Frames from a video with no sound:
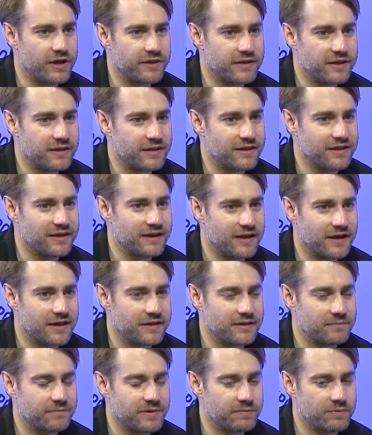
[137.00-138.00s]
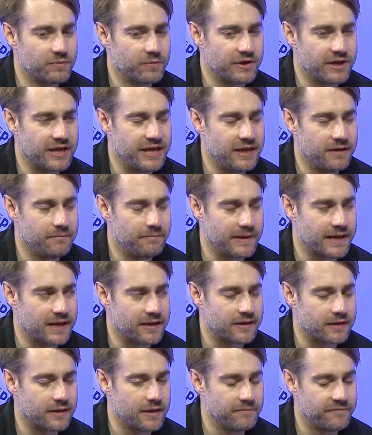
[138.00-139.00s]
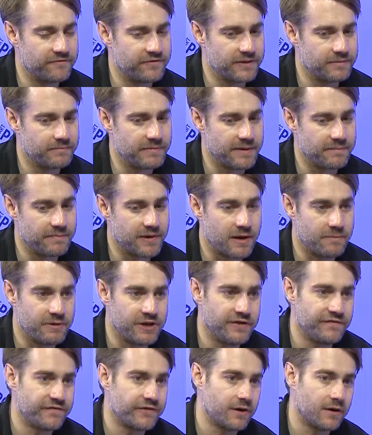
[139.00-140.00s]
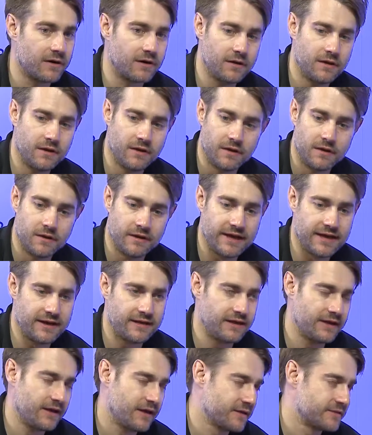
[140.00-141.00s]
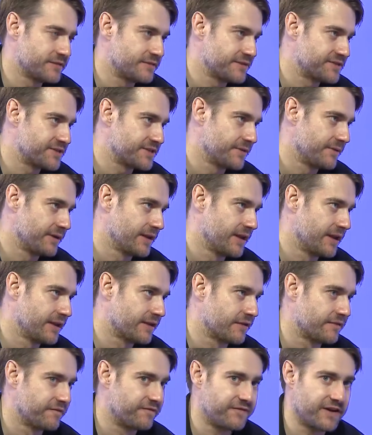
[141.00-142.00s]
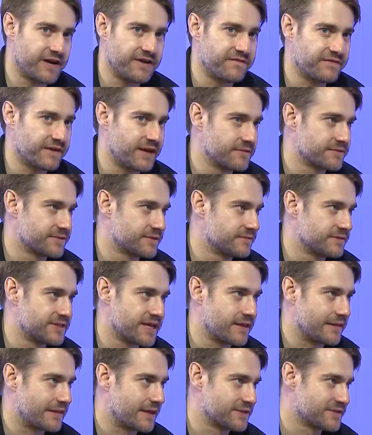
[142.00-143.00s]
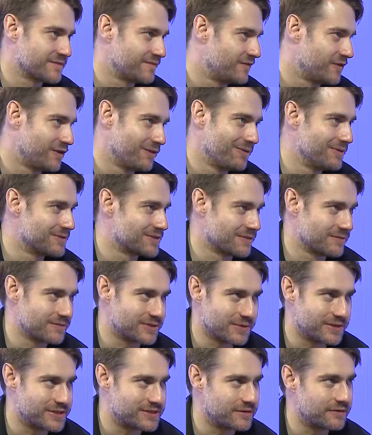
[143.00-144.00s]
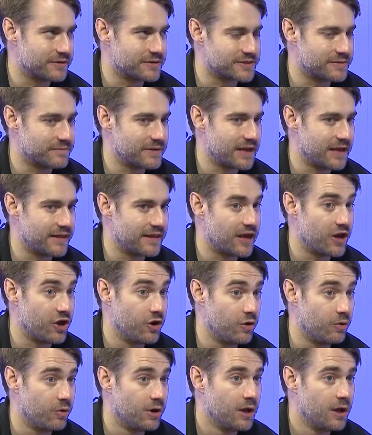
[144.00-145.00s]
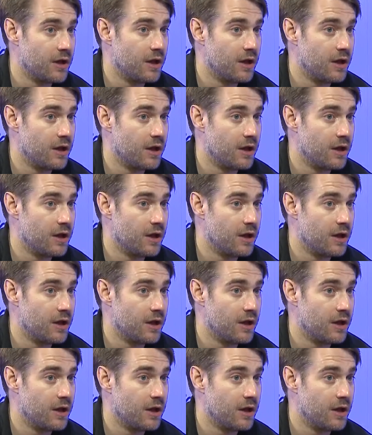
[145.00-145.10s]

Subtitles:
I think people want to hear back for the main part. I mean, you've got indie artists who are got 5,000, 10,000 followers on Twitter or something like that, who